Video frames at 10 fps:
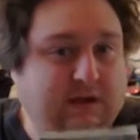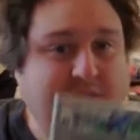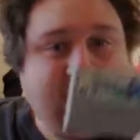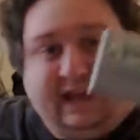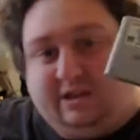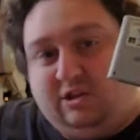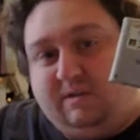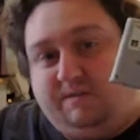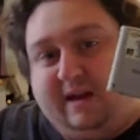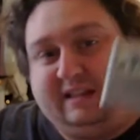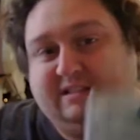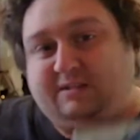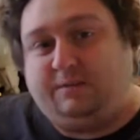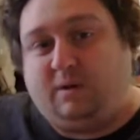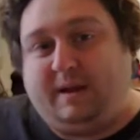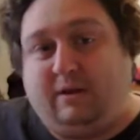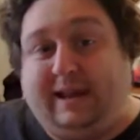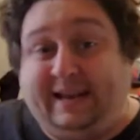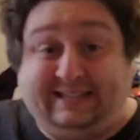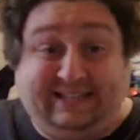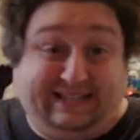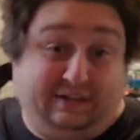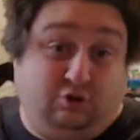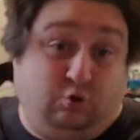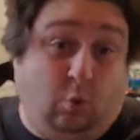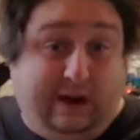And you can find this for about $18 to $20.